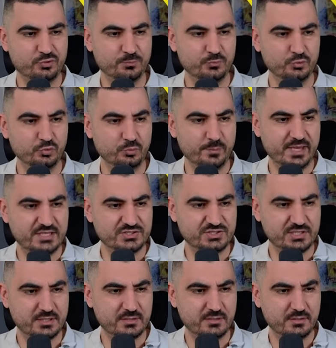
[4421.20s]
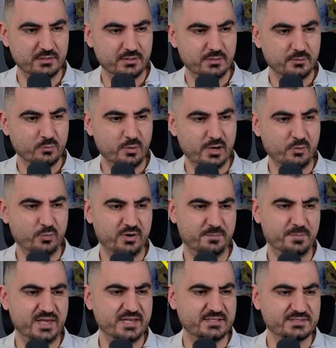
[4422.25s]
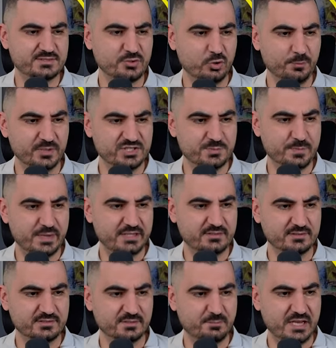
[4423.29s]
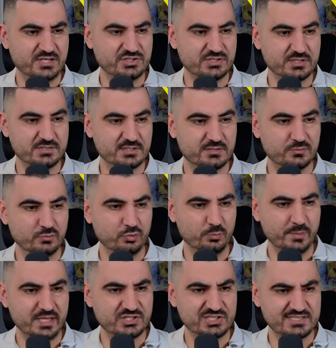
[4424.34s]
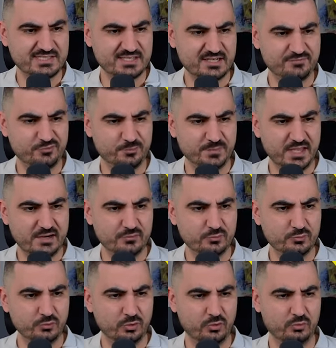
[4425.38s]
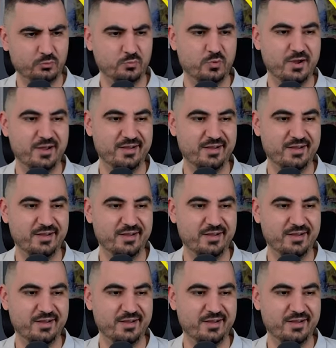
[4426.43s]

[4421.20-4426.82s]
from Nuno Mendes here. Wow, we're playing so much better than Manchester City. Nuno Mendes, let's try it from there. Nuno!